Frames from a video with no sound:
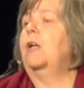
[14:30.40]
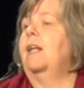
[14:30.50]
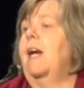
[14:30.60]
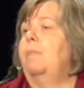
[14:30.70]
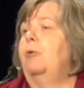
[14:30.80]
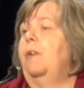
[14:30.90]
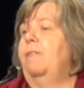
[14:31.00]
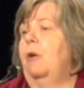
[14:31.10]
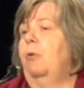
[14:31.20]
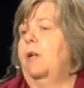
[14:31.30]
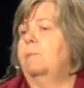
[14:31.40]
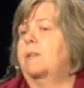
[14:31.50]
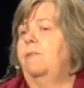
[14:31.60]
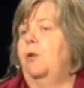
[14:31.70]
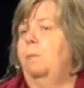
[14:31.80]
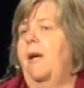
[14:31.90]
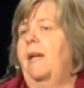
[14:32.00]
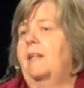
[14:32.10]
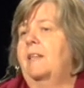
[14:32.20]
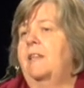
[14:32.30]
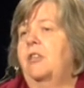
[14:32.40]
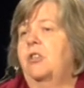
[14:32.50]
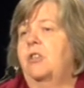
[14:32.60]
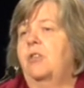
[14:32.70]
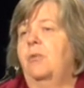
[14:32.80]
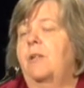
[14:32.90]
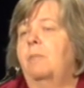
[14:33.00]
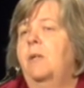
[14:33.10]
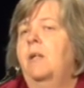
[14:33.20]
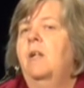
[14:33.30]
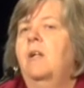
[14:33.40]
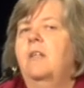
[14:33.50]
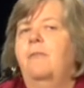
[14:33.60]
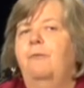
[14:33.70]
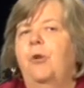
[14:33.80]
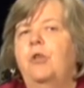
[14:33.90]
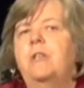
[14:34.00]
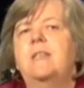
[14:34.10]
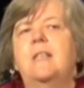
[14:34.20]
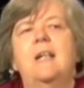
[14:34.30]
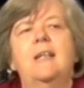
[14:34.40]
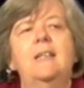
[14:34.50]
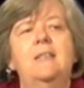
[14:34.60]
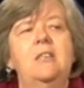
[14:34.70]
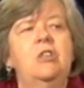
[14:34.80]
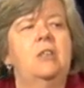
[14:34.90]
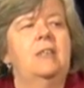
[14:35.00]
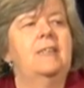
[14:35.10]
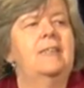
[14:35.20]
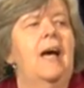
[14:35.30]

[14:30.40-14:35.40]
collaborative outcomes if you pay attention to them. The first condition is